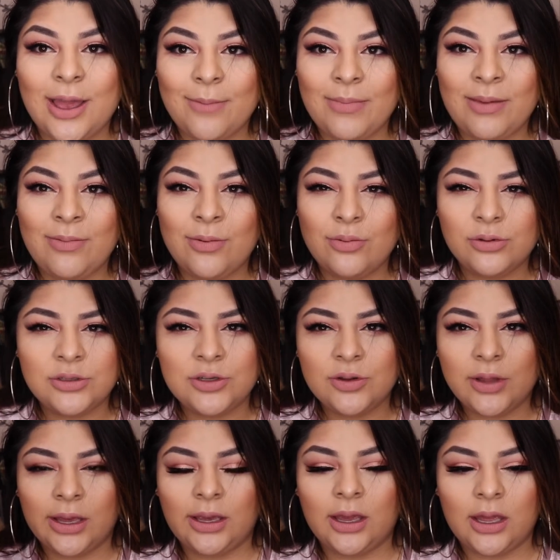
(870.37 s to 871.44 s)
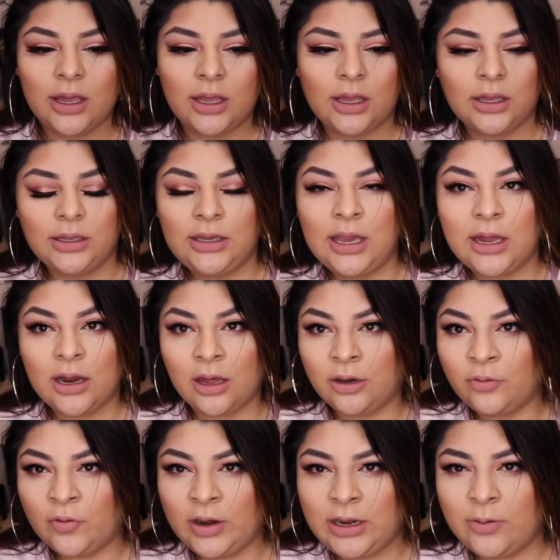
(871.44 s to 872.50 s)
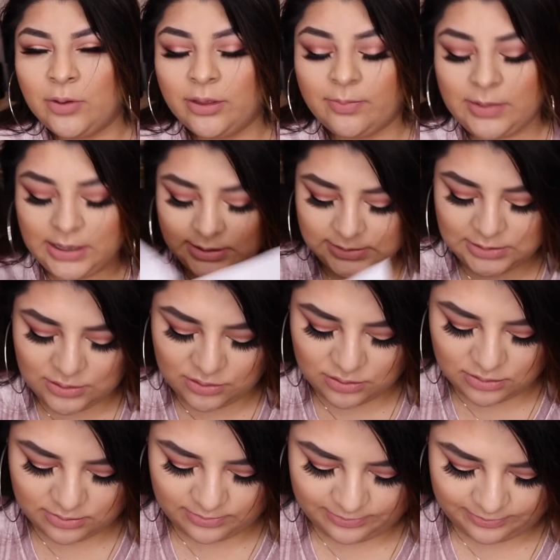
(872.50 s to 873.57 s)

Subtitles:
Maybe we'll do like a get unready with me soon.